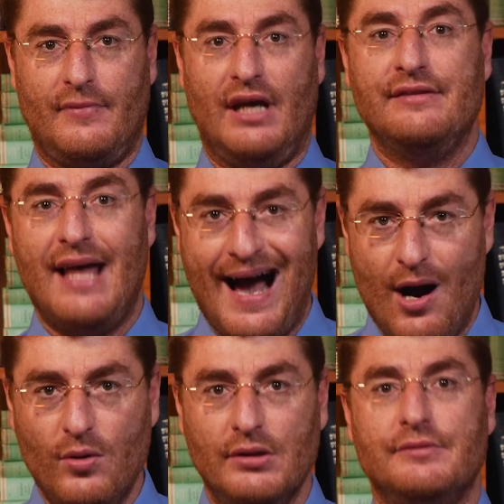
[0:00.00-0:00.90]
And
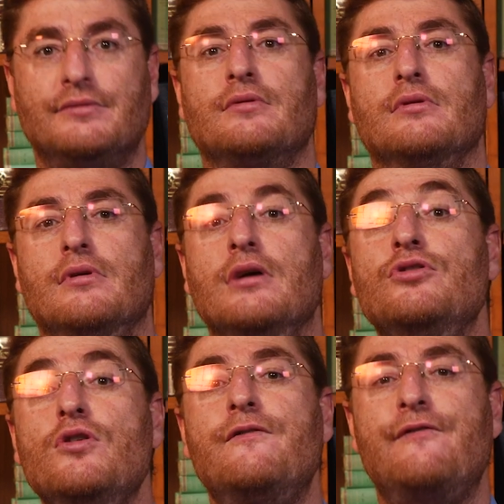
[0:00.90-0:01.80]
now, a
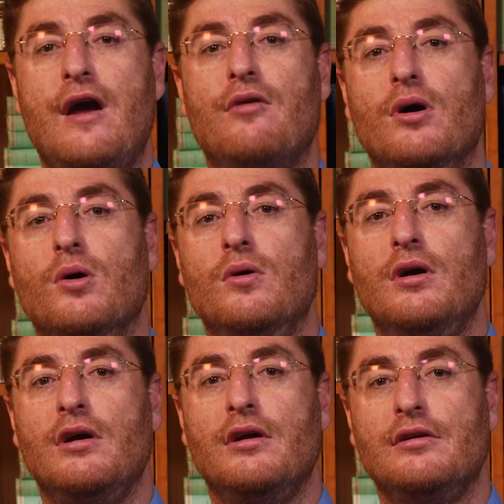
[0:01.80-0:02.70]
new Pharaoh
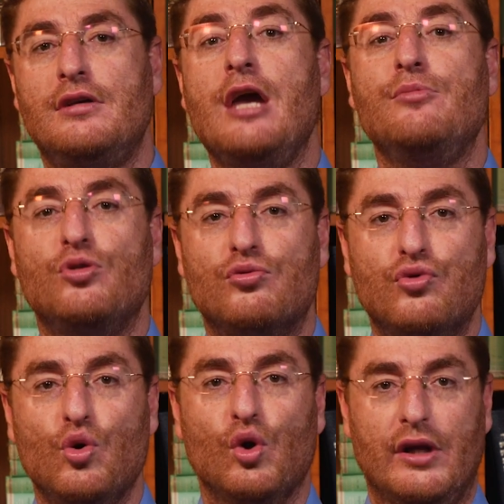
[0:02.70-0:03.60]
came to
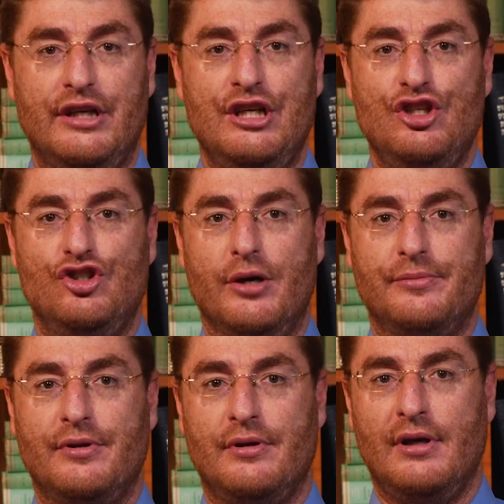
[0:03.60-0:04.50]
rule
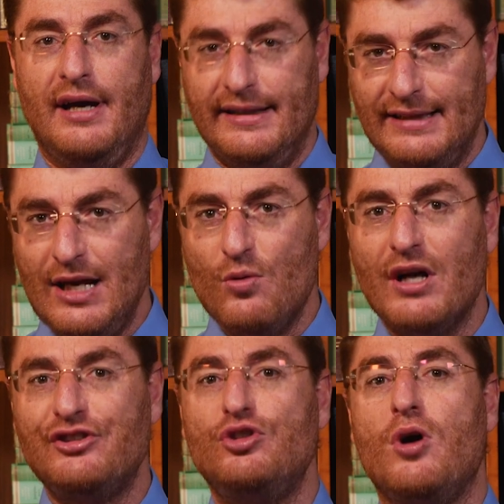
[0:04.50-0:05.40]
Egypt. And he
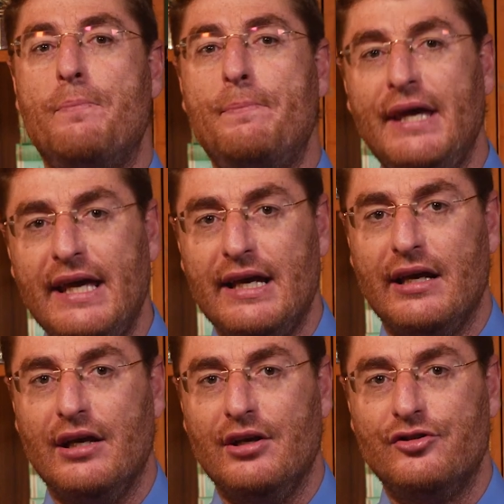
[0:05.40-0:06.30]
wants to
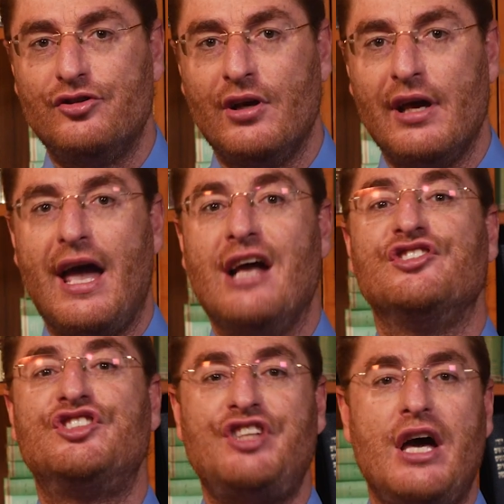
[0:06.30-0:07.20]
appease
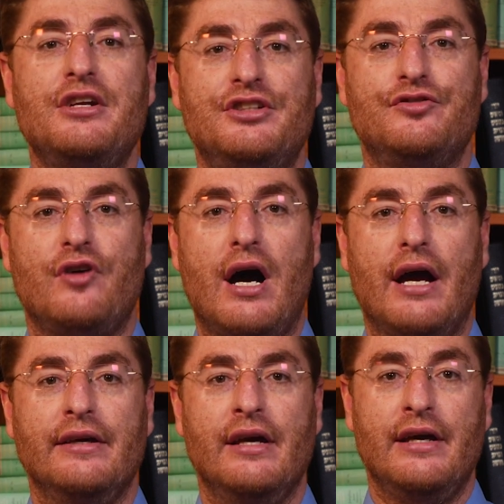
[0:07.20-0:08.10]
and
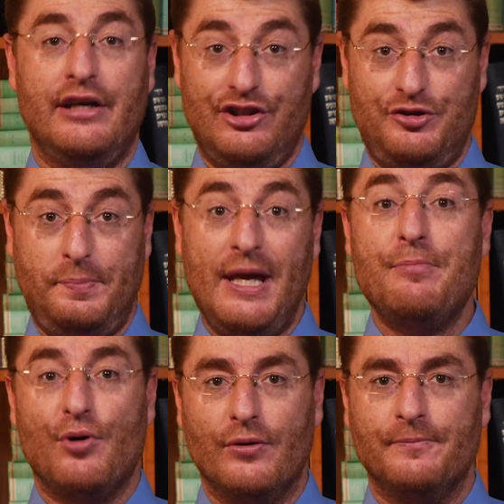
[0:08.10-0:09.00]
satisfy his
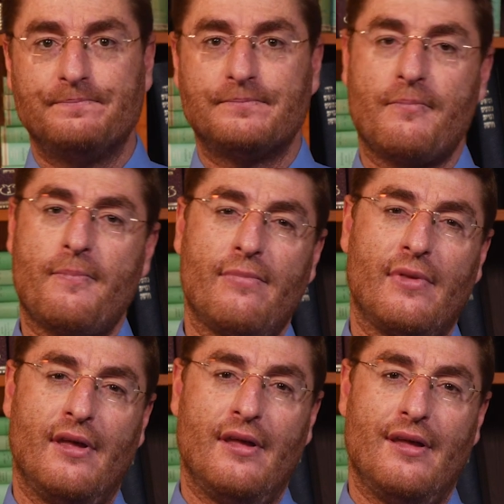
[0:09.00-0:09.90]
people.
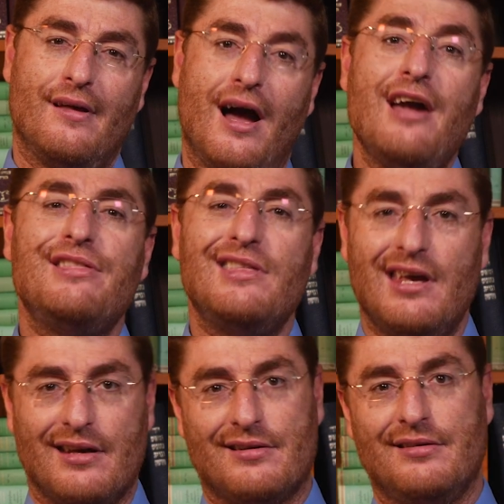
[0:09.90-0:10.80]
I
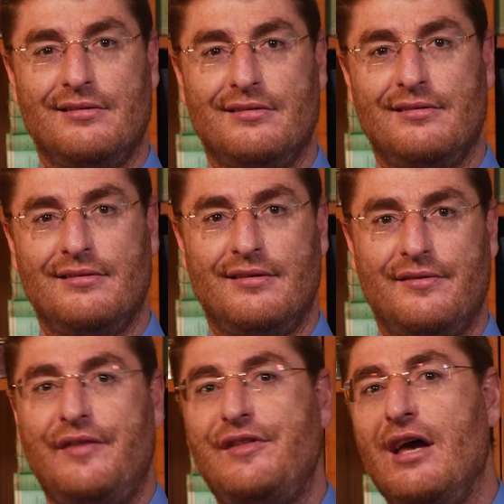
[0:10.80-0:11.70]
think
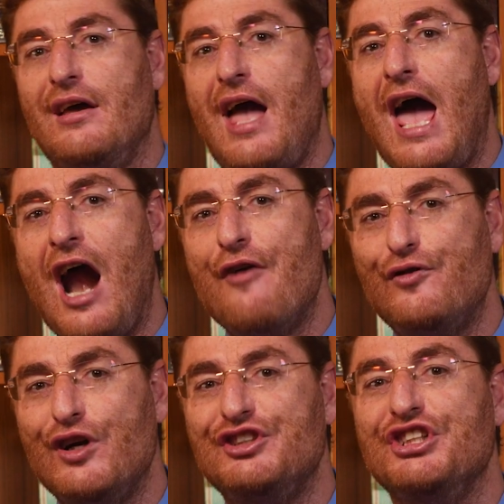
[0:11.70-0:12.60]
that the
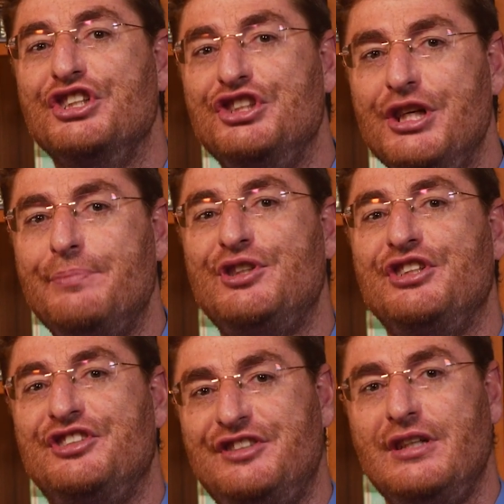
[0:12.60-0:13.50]
average
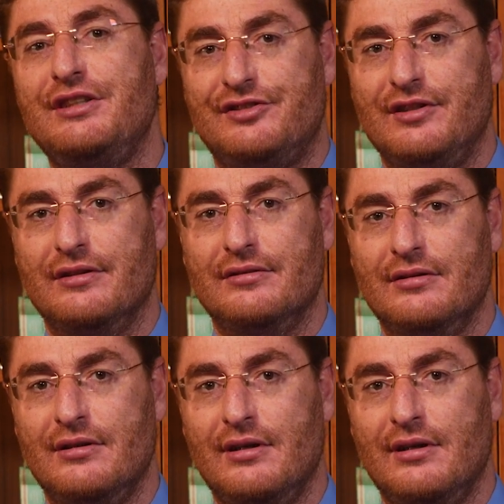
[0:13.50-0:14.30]
Egyptian citizen,